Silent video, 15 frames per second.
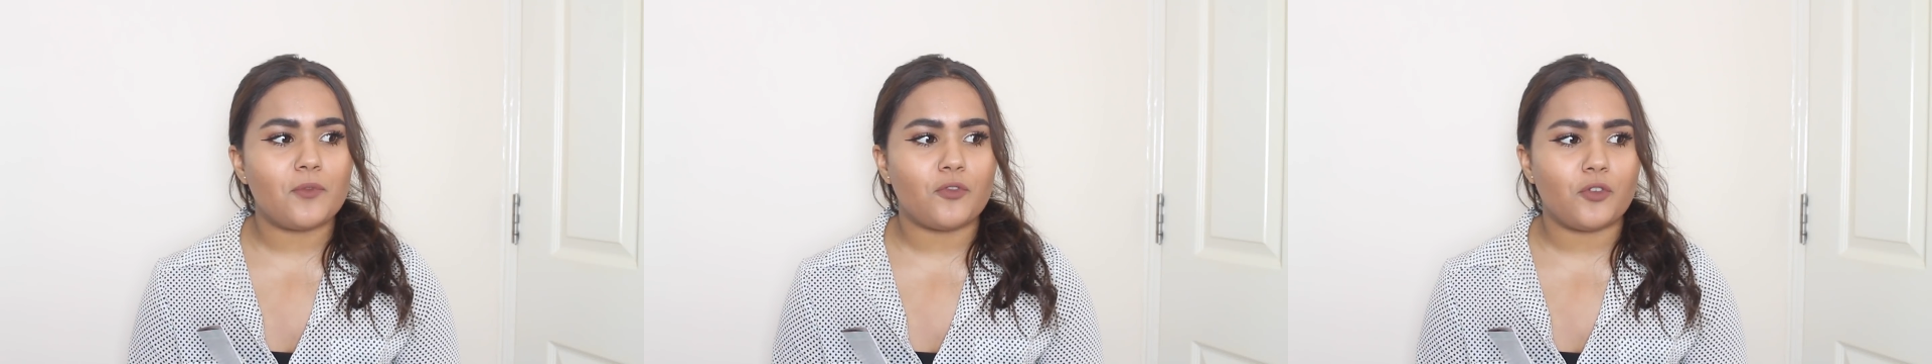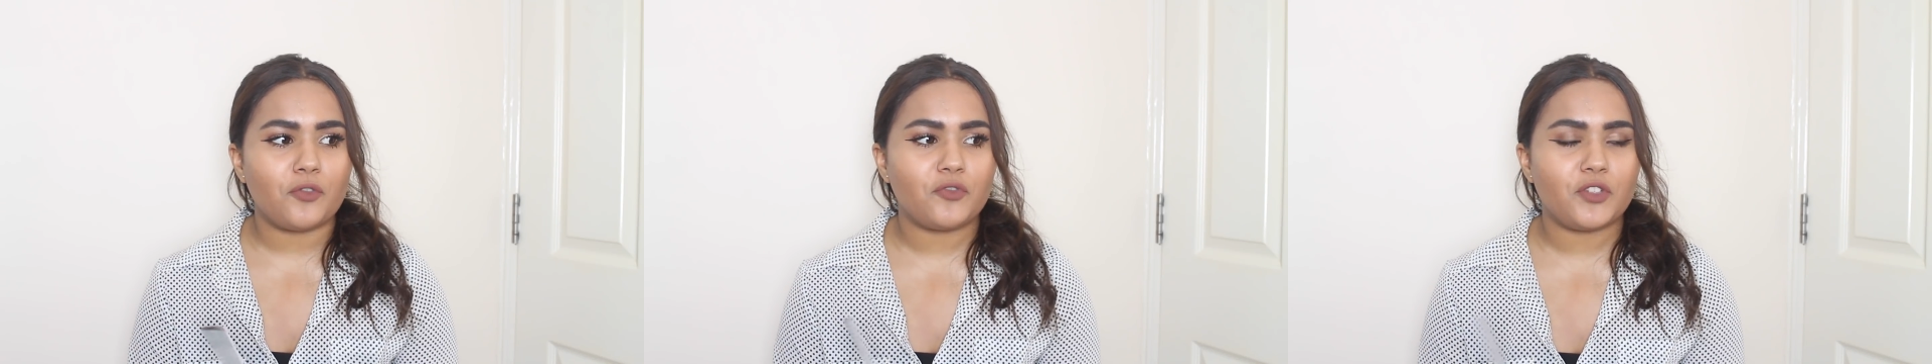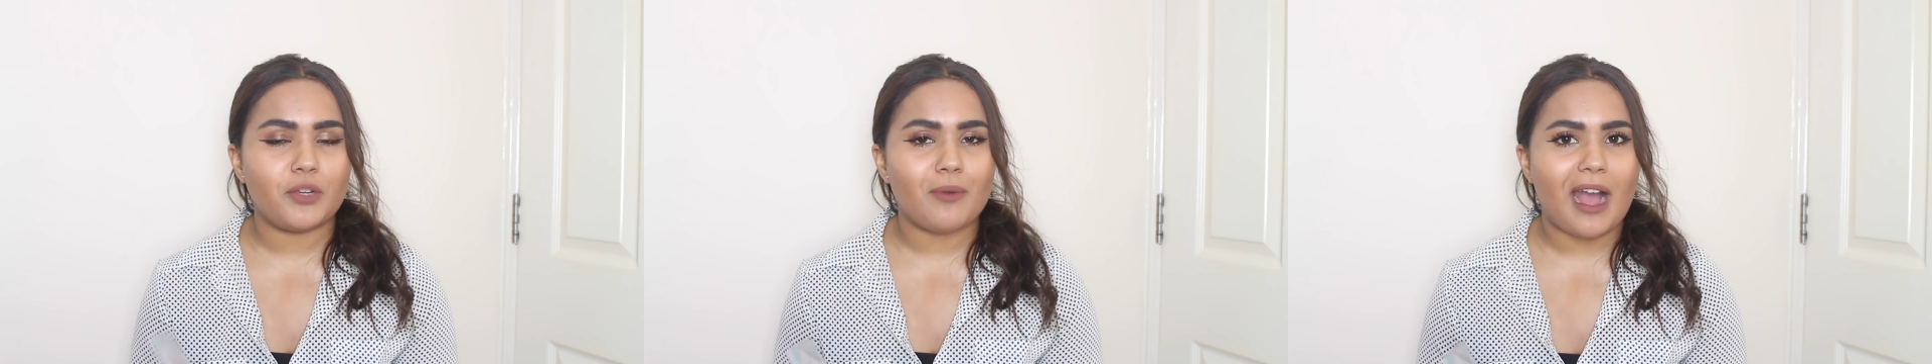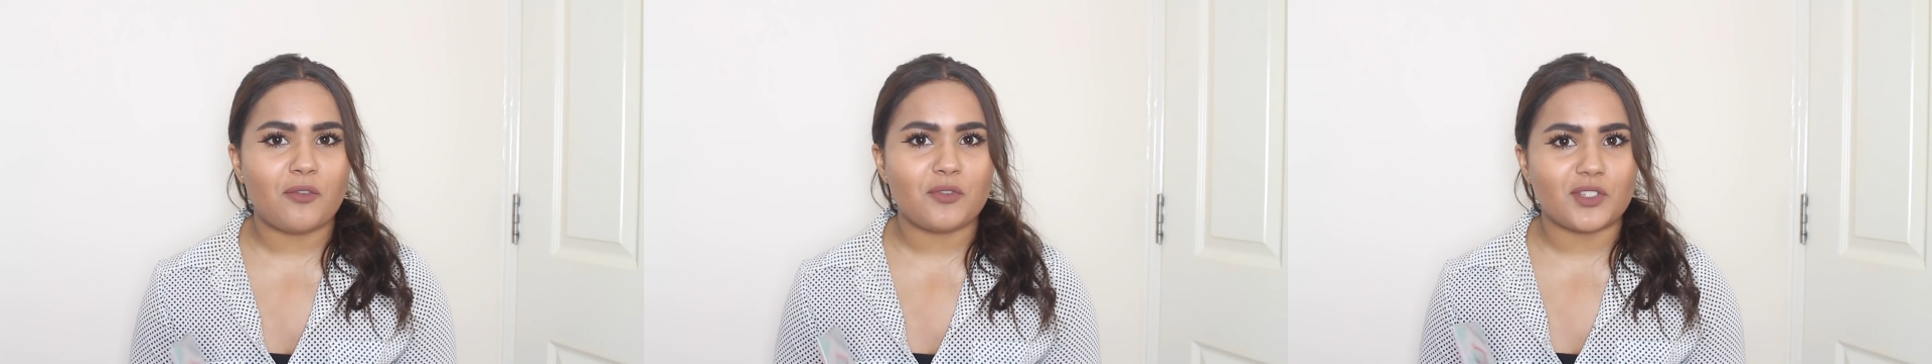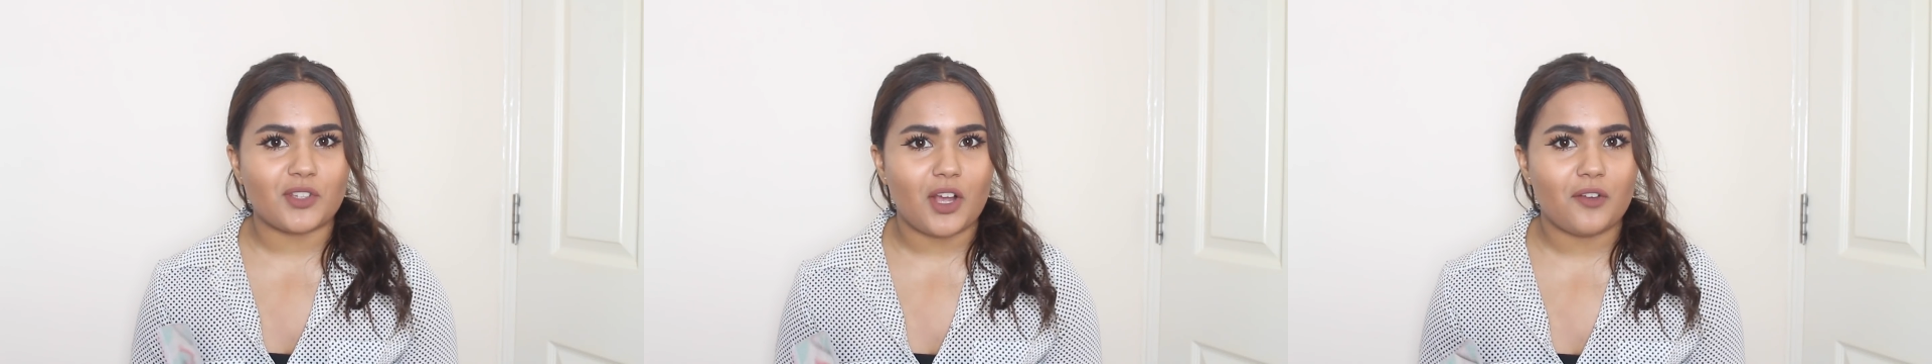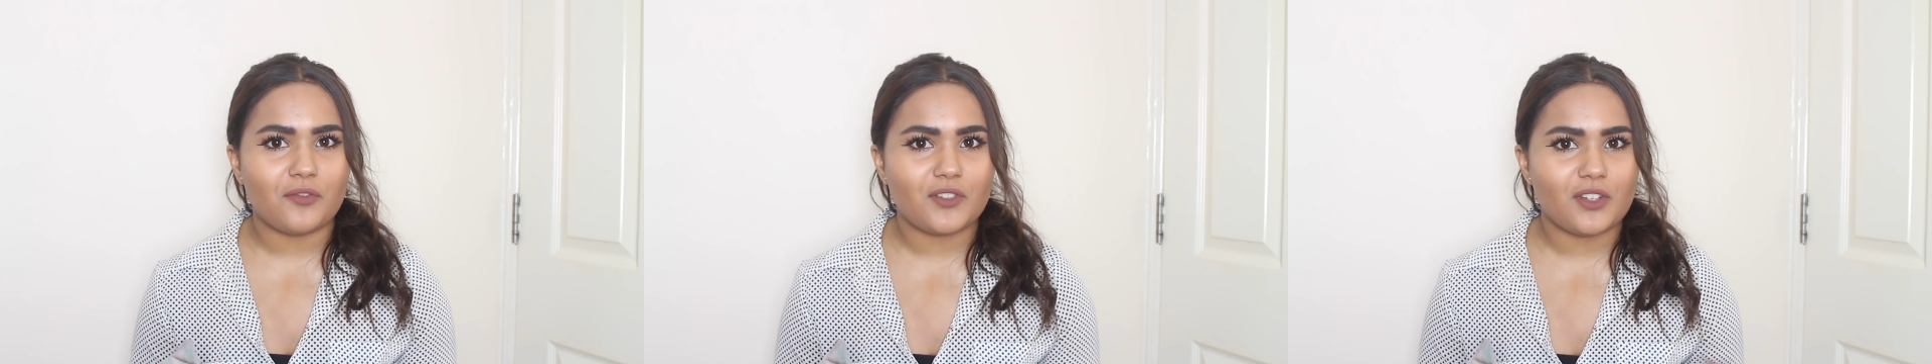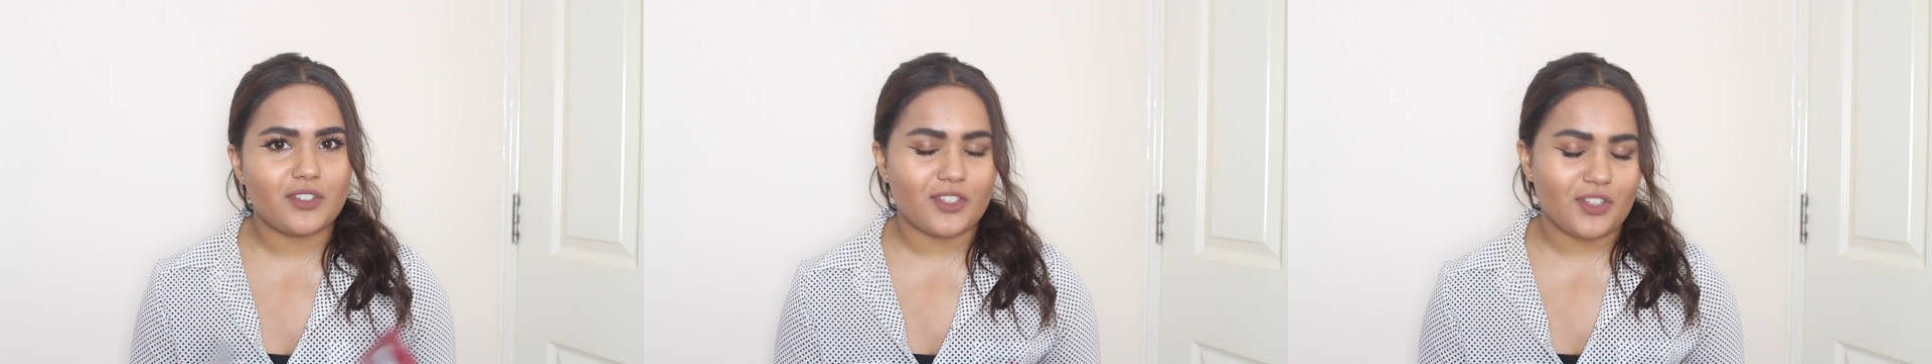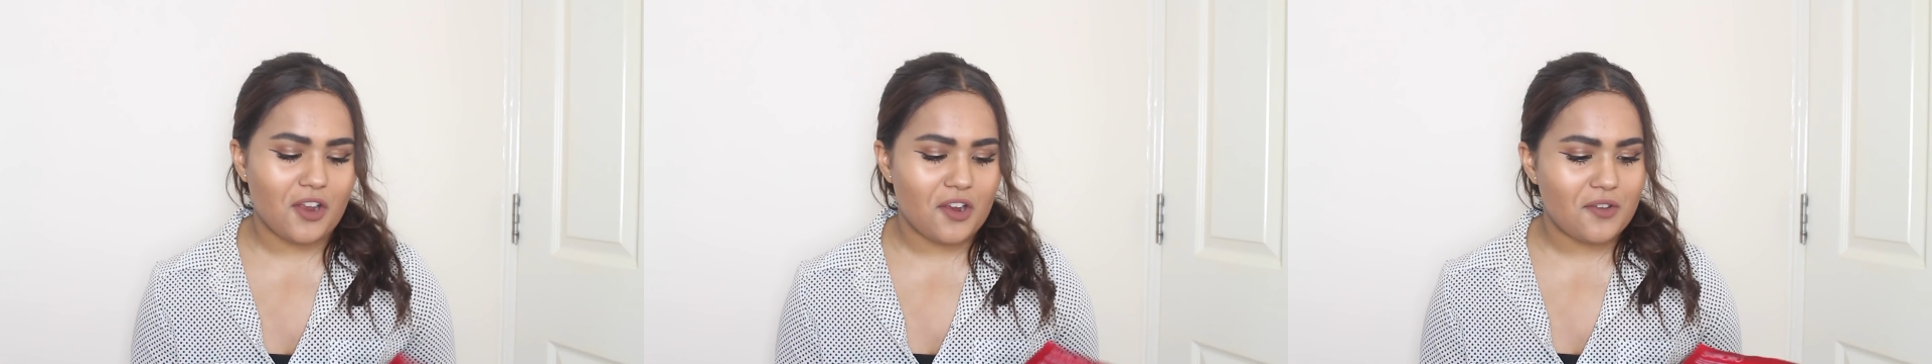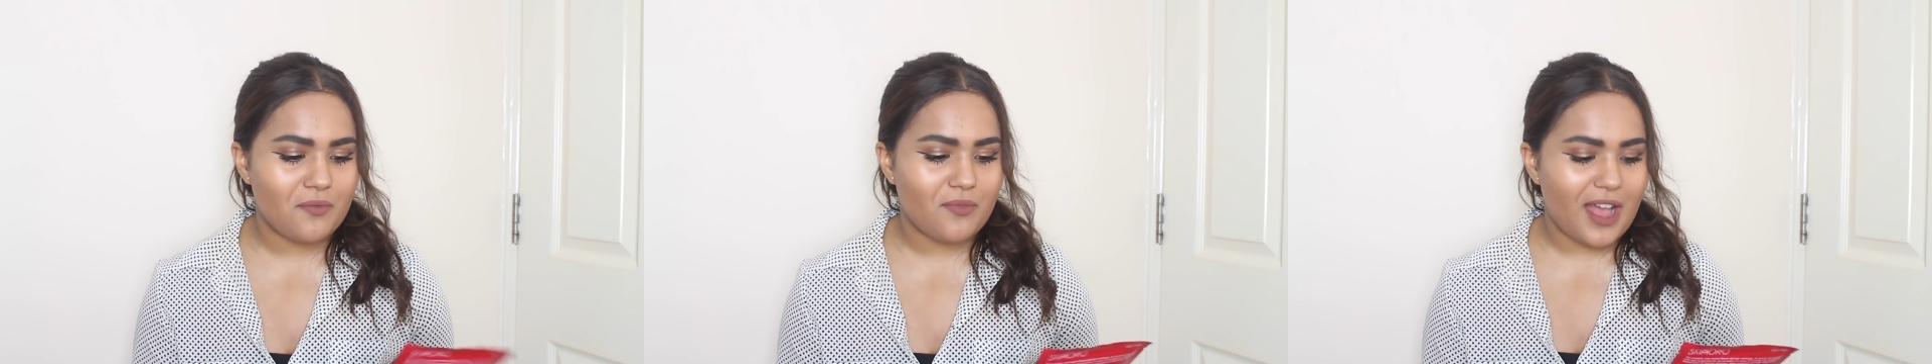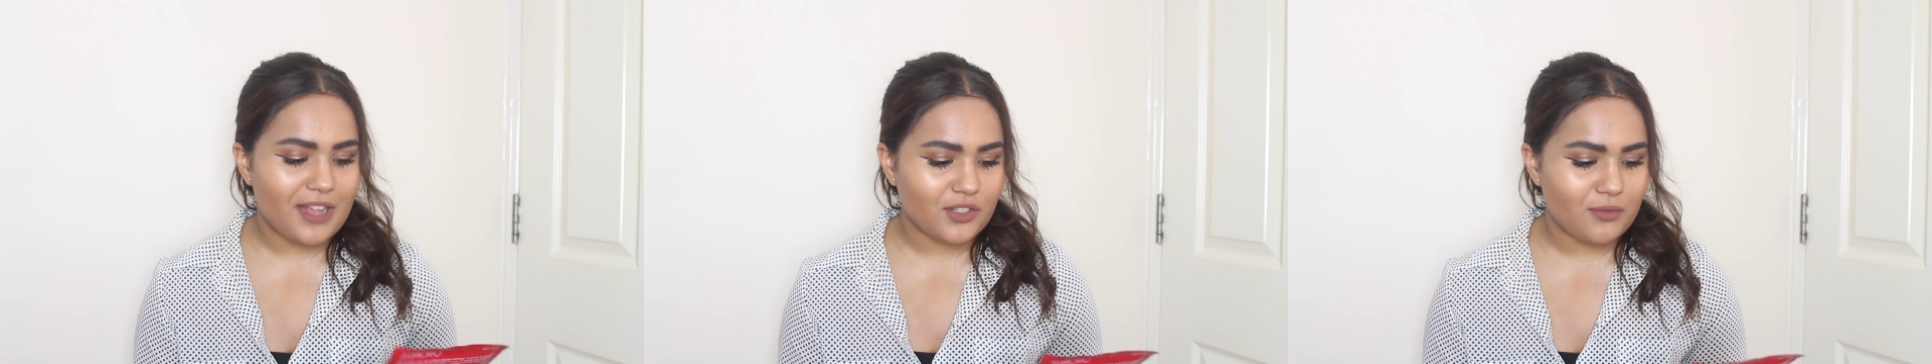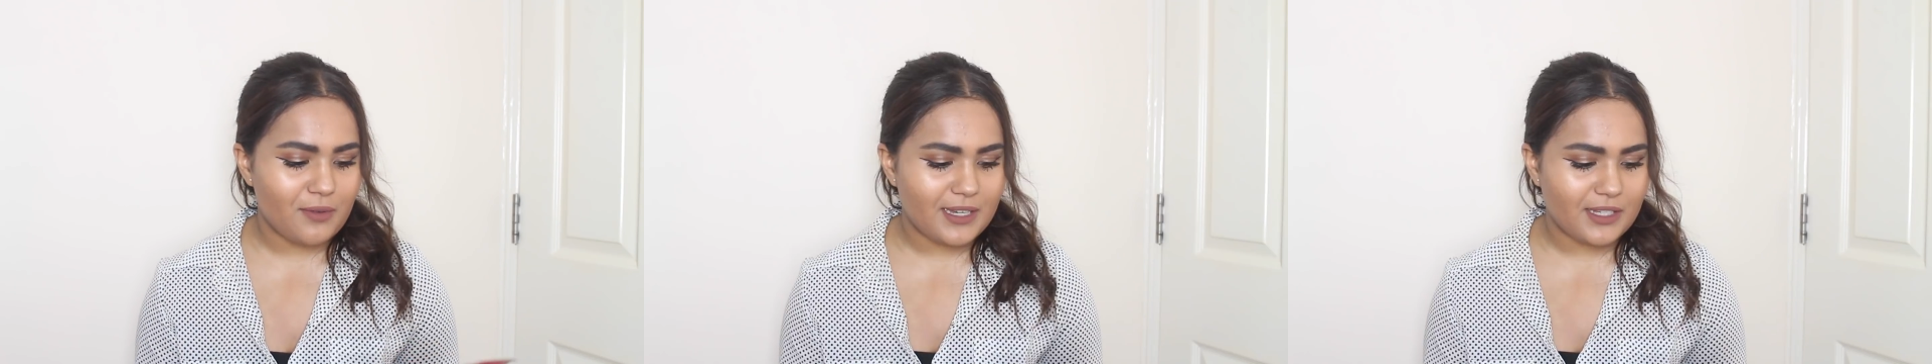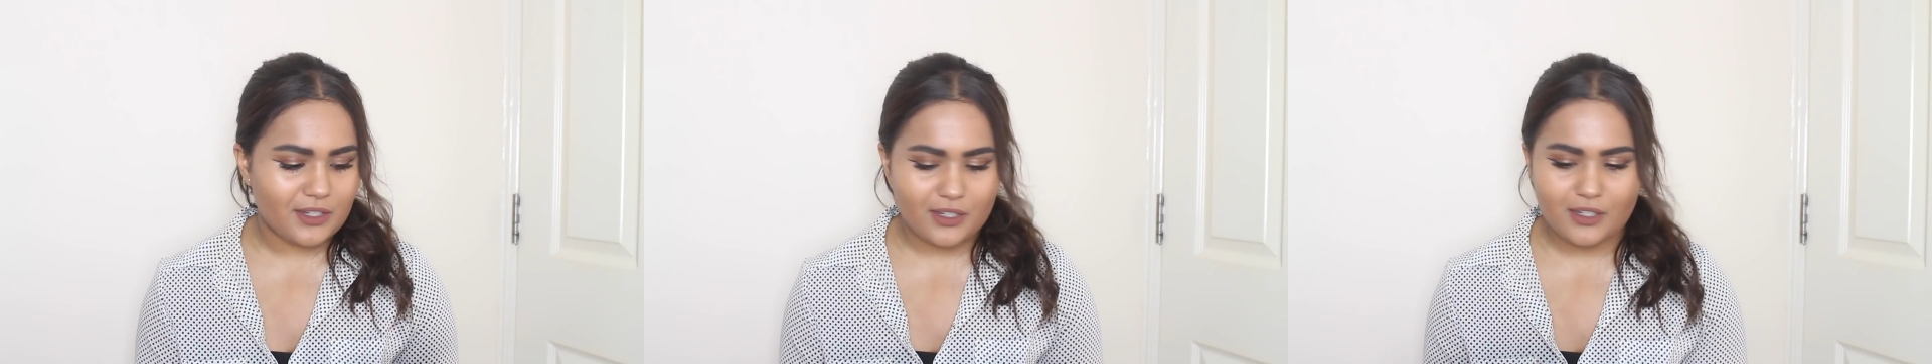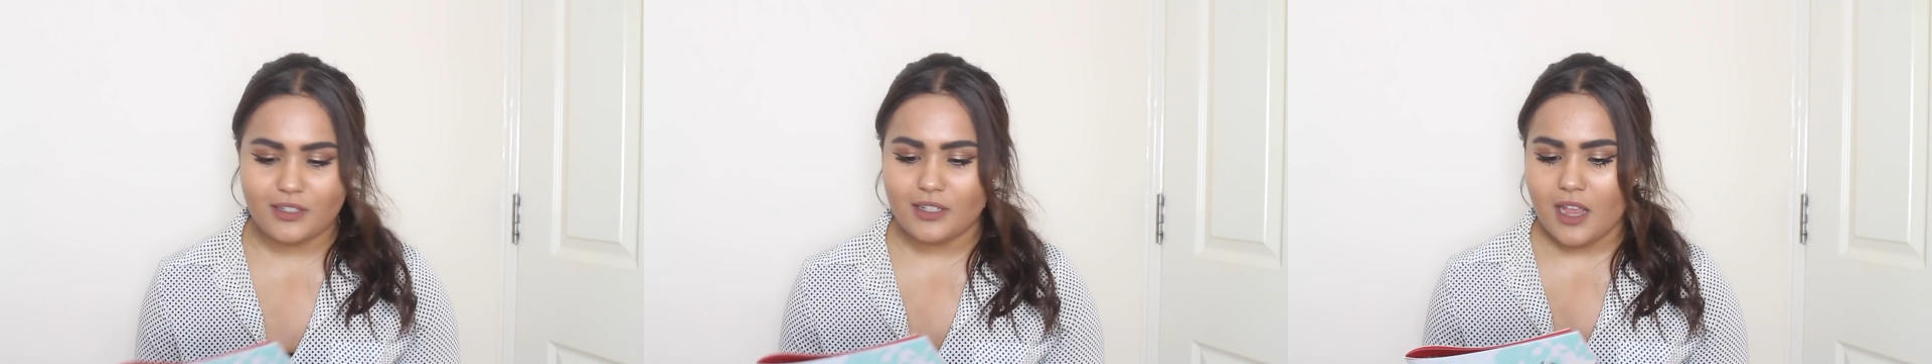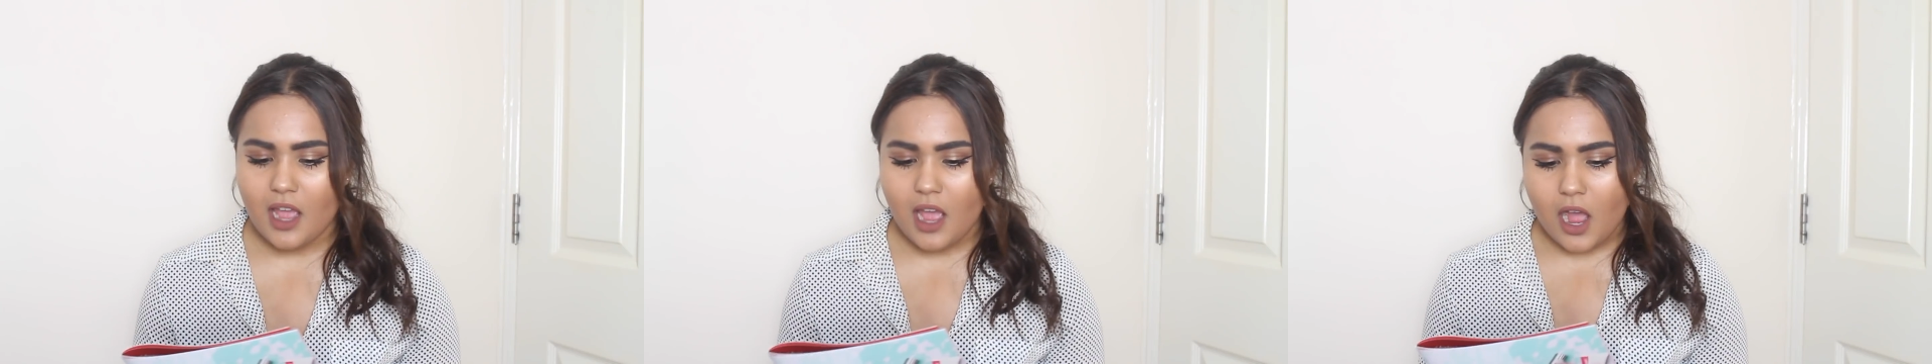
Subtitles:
for a few hours after, so that's always good.